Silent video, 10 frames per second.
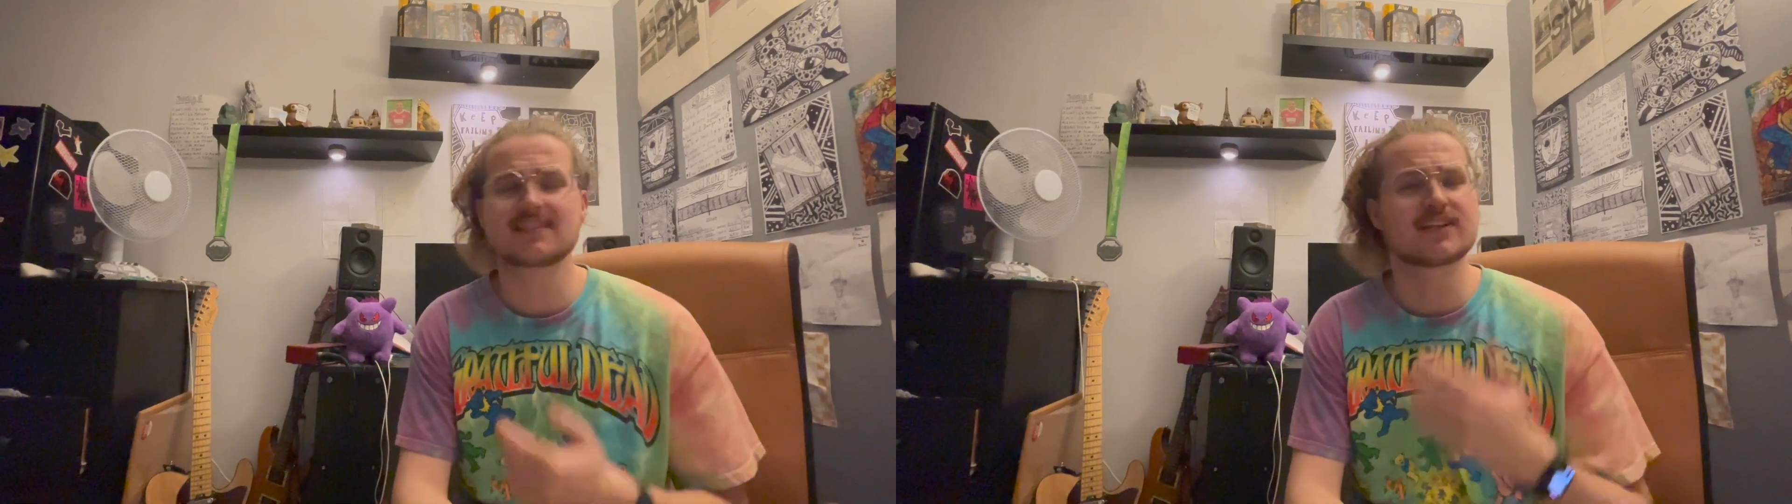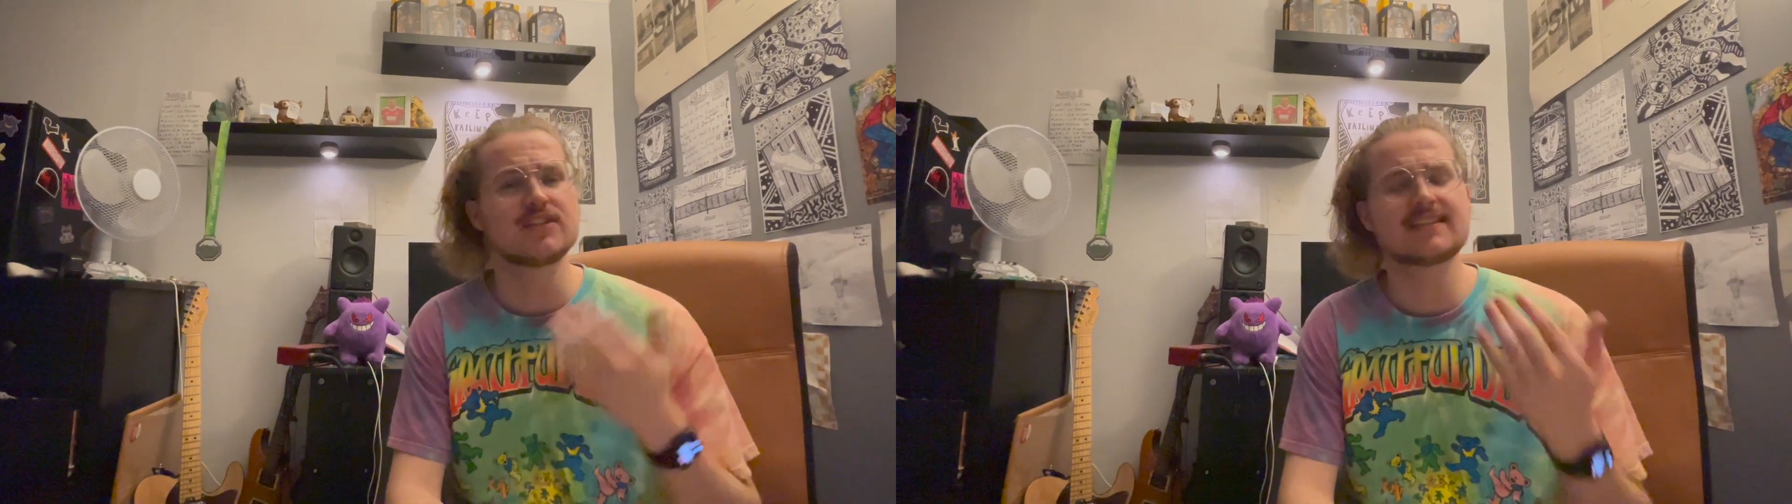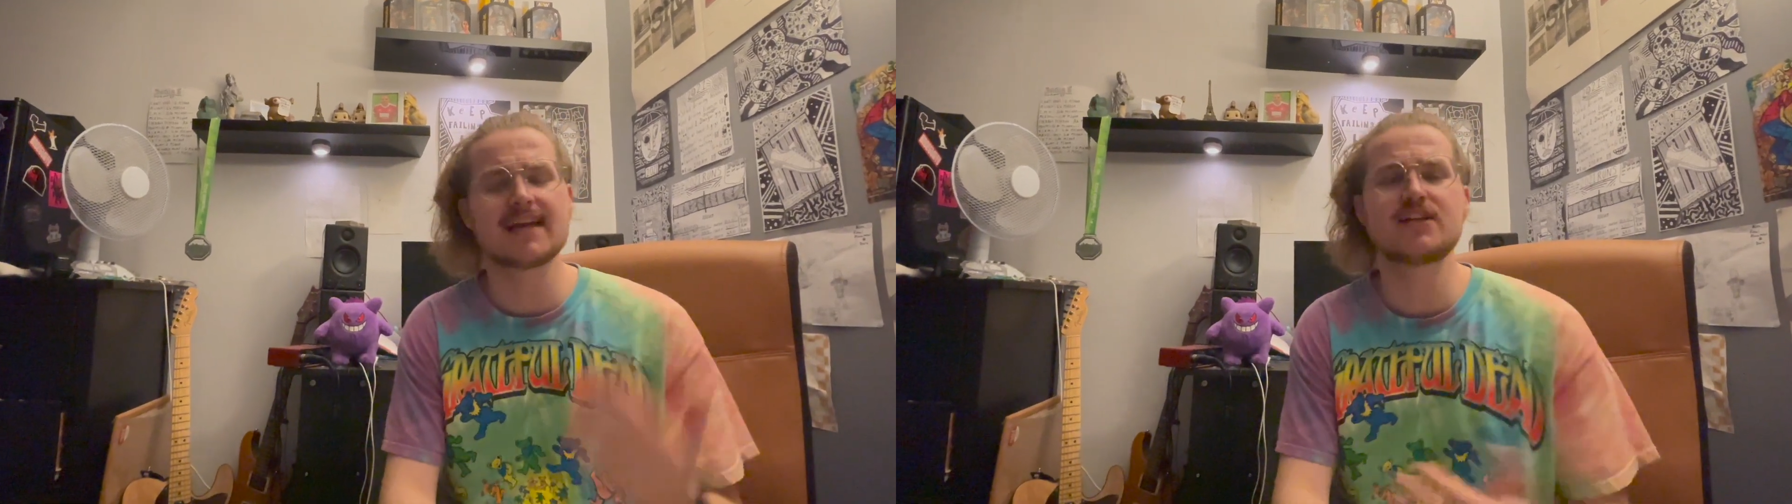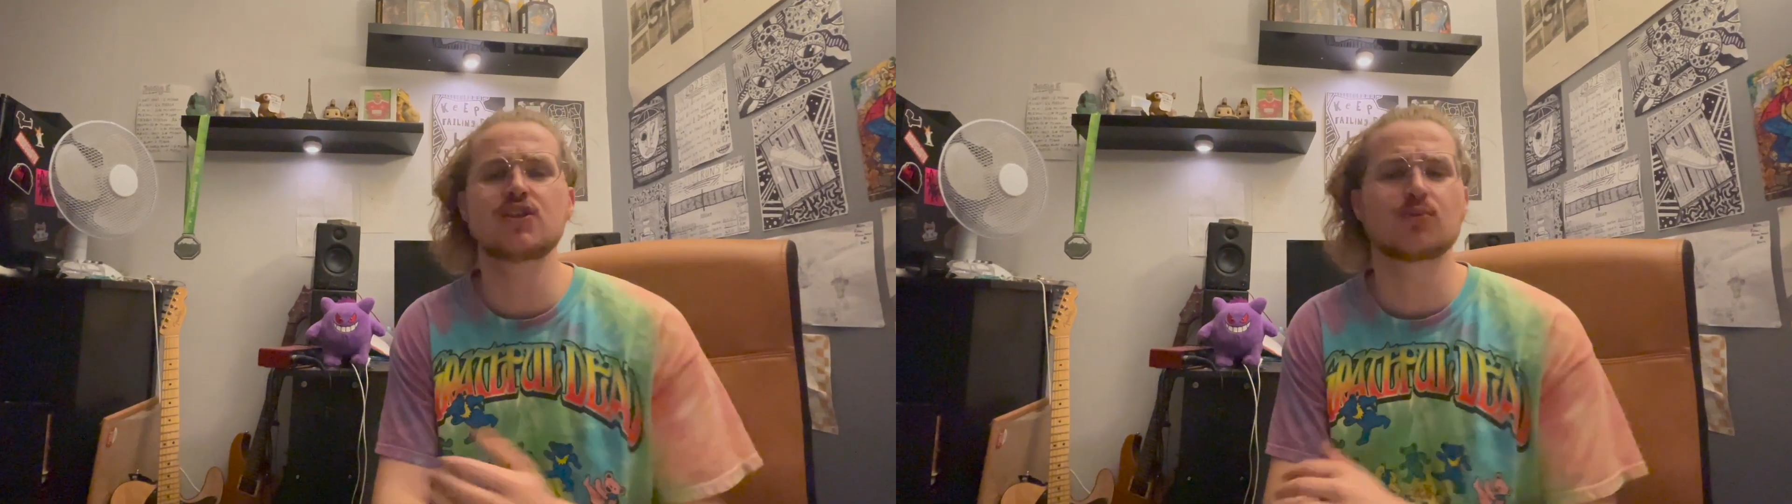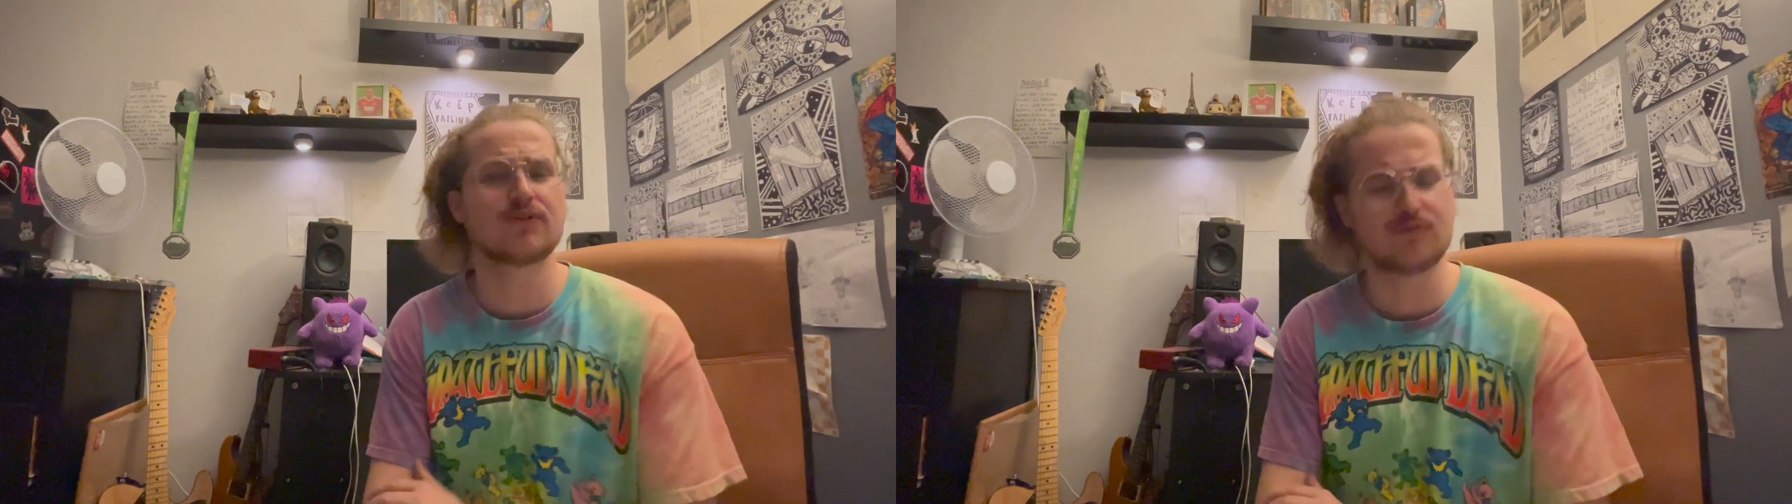to continue
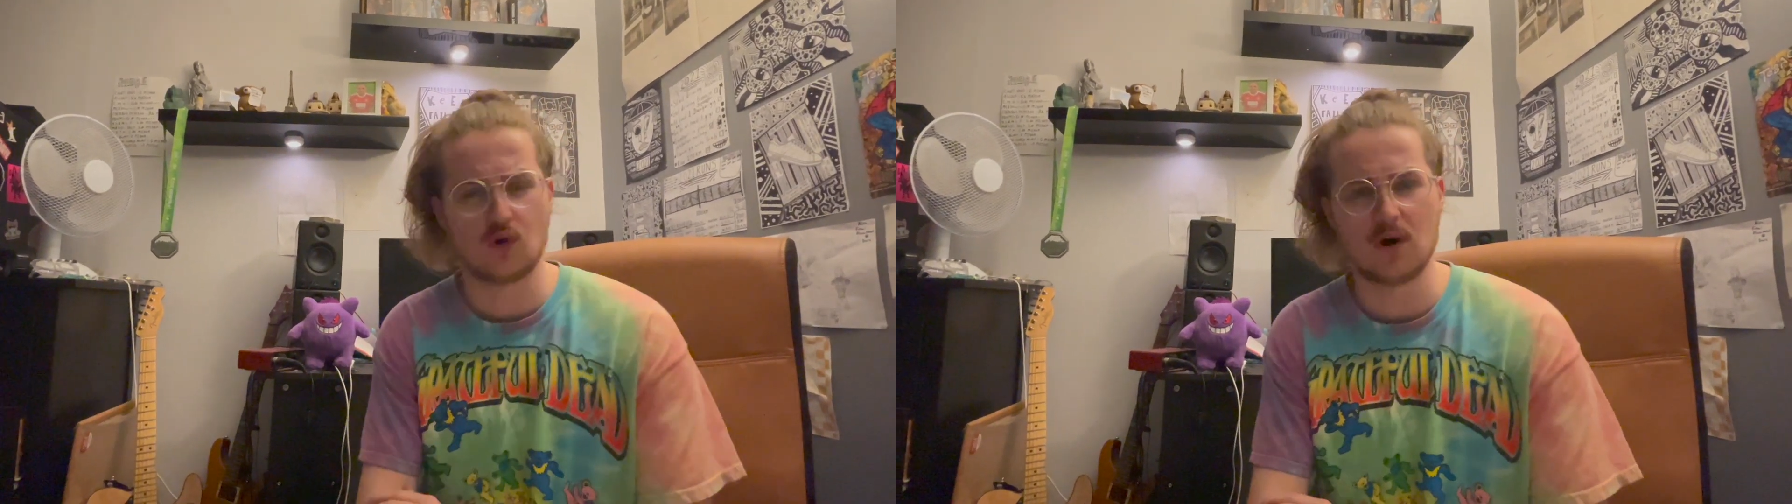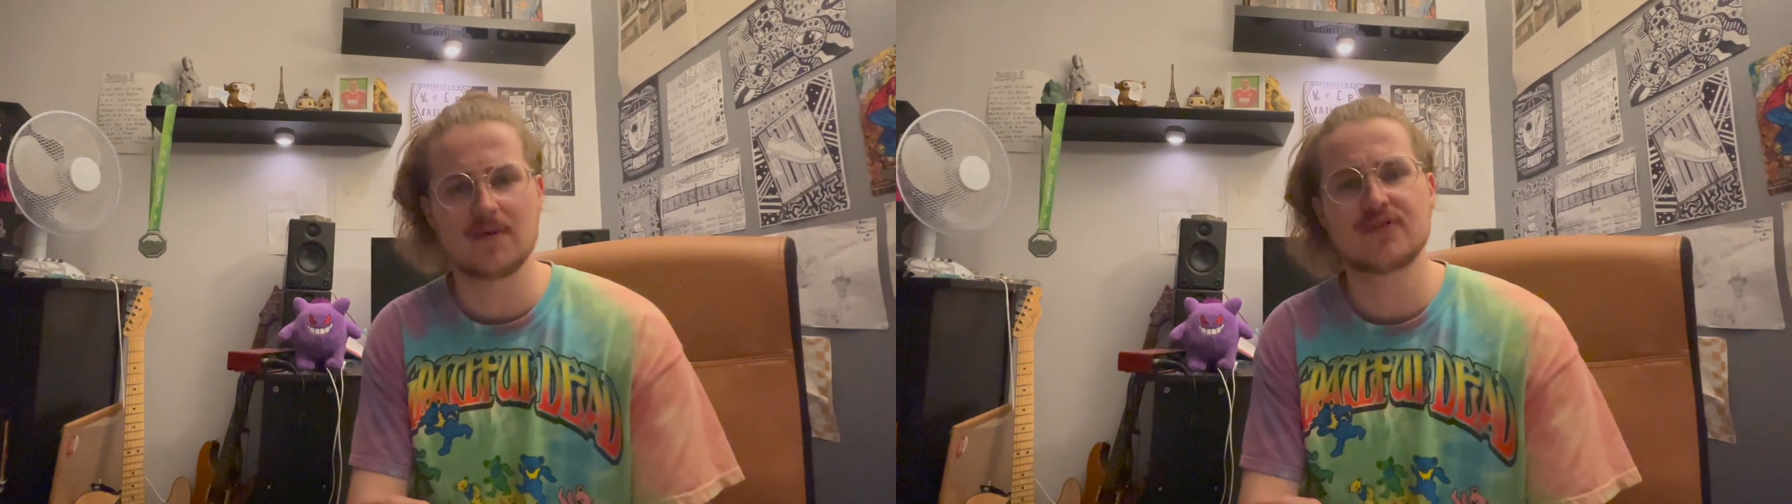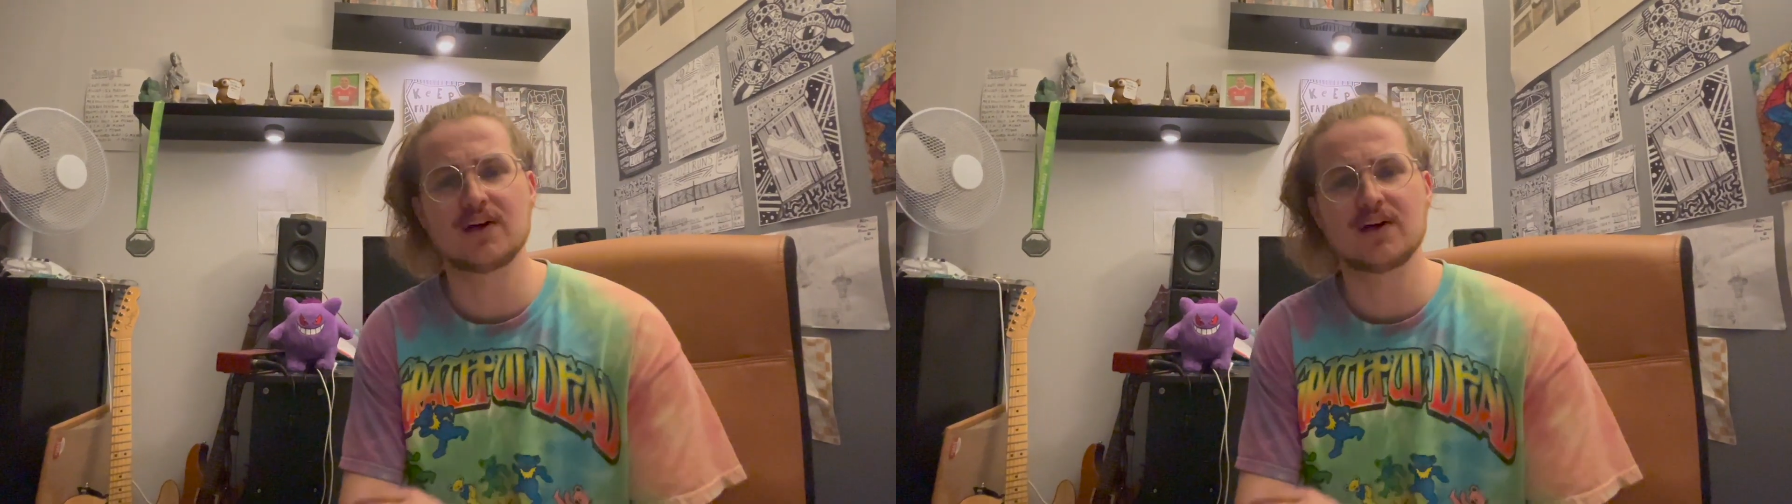the reform